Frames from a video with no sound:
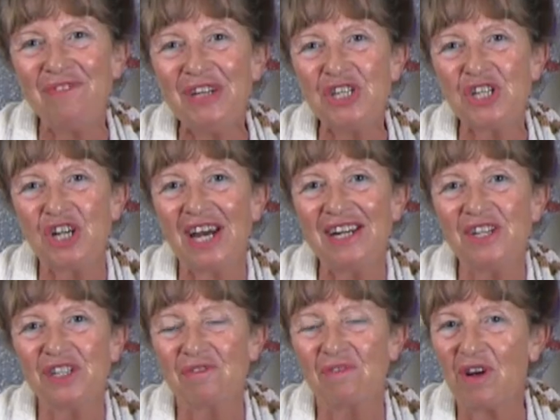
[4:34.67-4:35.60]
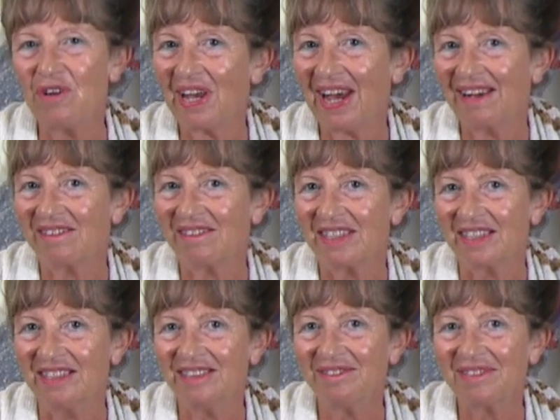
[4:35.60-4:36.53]
if he changed the row
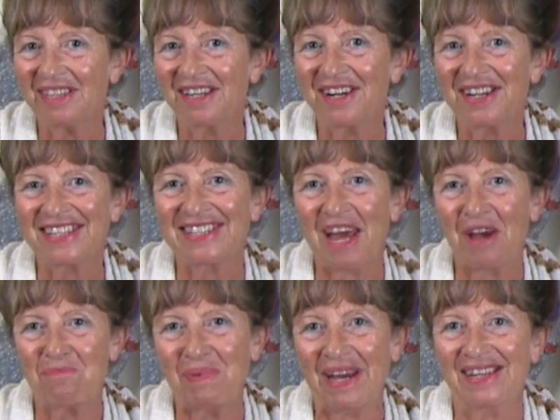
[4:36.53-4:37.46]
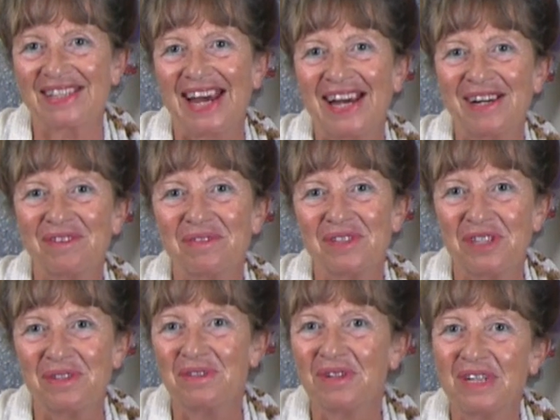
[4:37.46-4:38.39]
counter and I sat back down
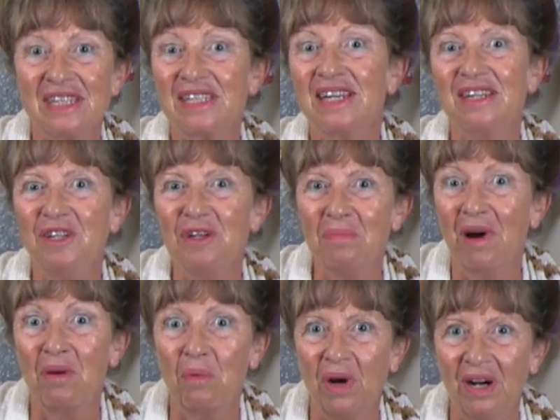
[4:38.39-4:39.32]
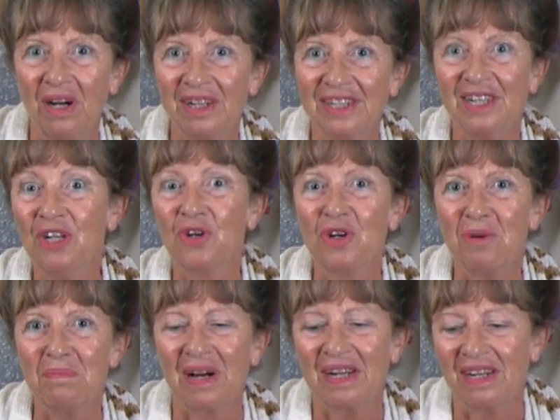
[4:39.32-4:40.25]
to continue my work and look
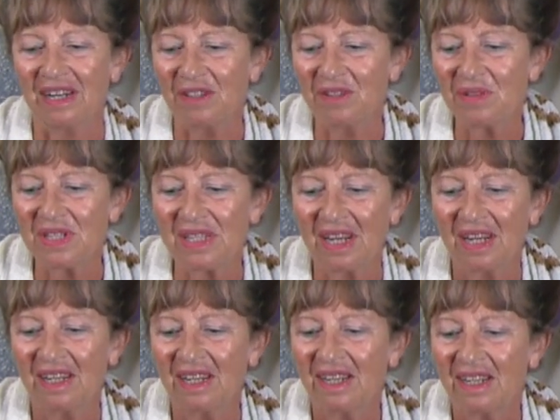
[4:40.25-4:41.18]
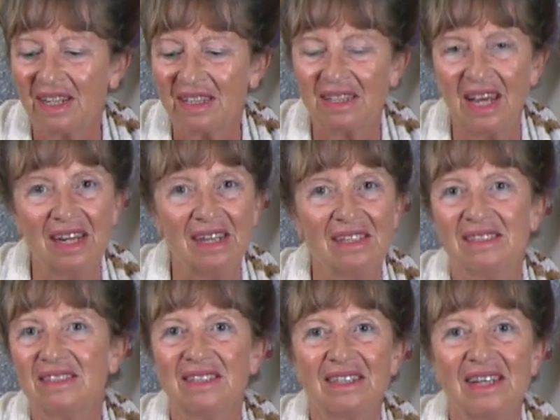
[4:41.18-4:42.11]
at my notes,
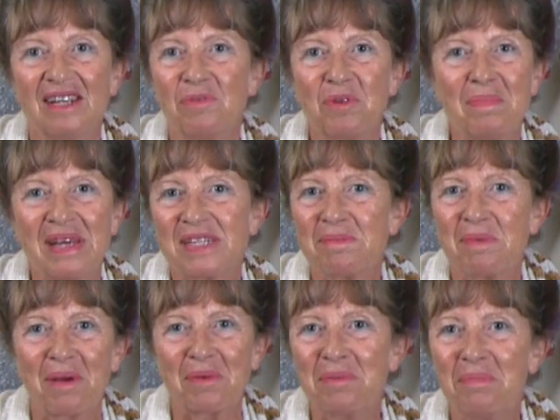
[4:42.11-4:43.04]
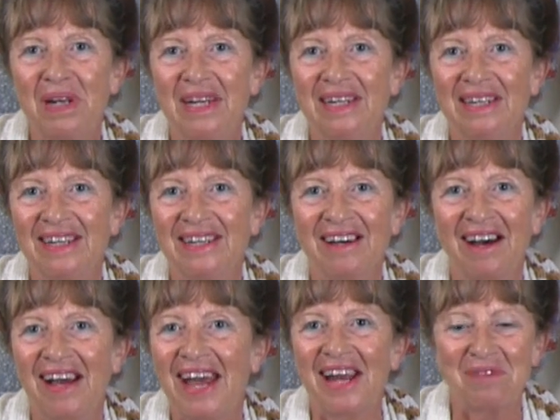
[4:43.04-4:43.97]
then it would mess me up completely.
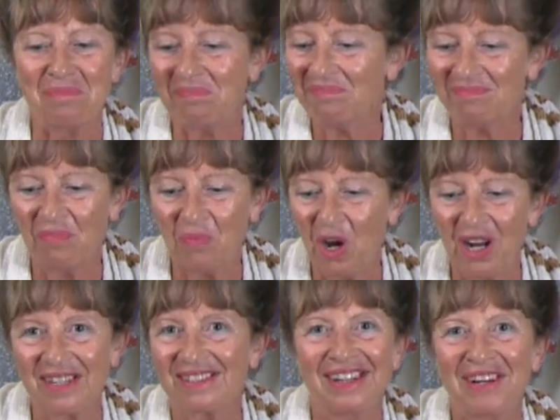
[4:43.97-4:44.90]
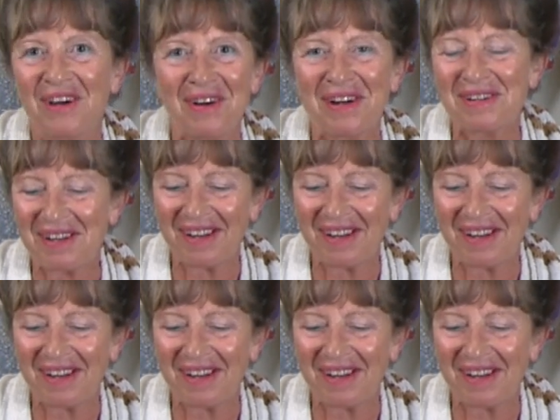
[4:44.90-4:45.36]
I hadn't worked, you know,